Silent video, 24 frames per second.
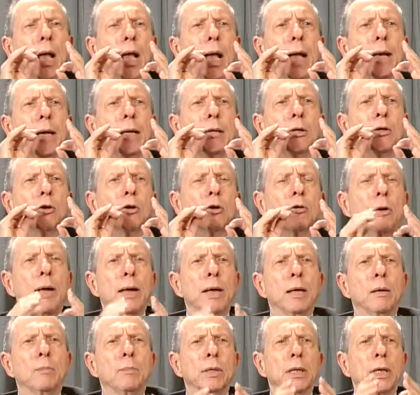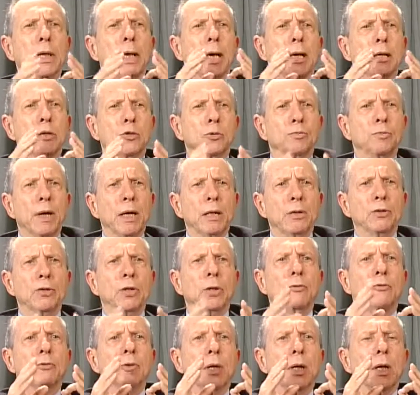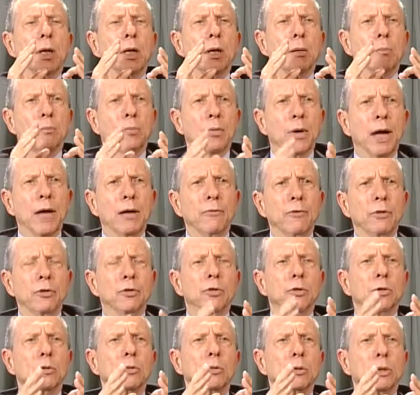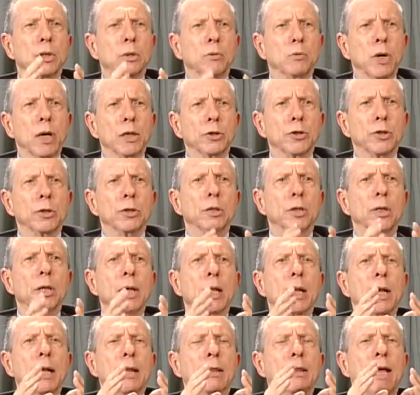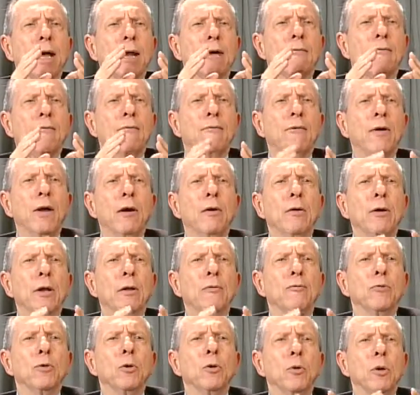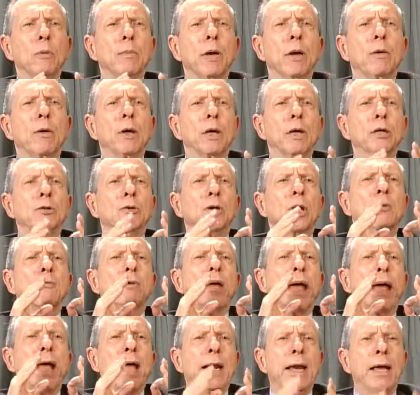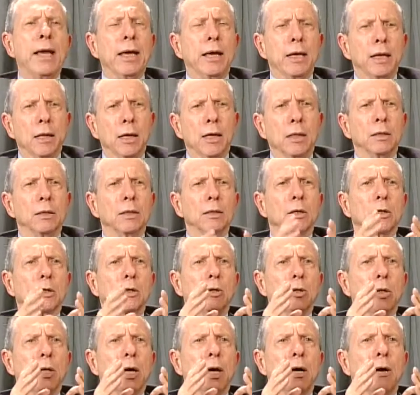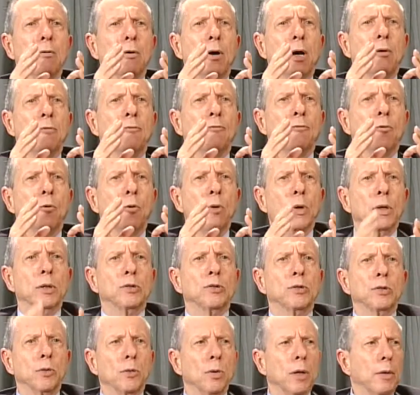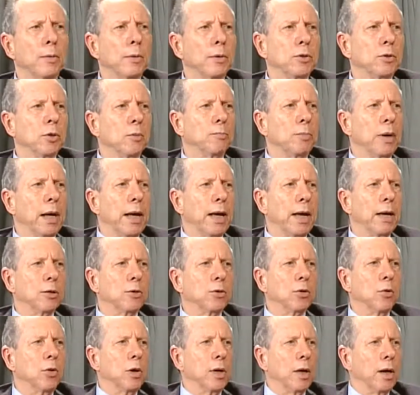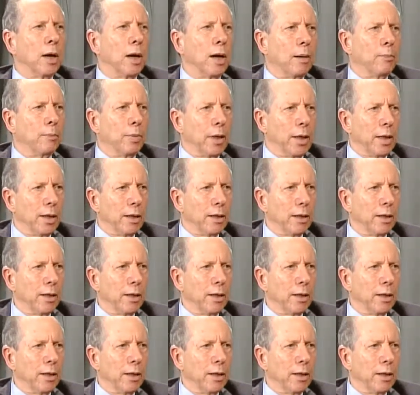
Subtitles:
an incredibly expensive private school in Washington that very few Americans of any color could afford to buy a doorknob in.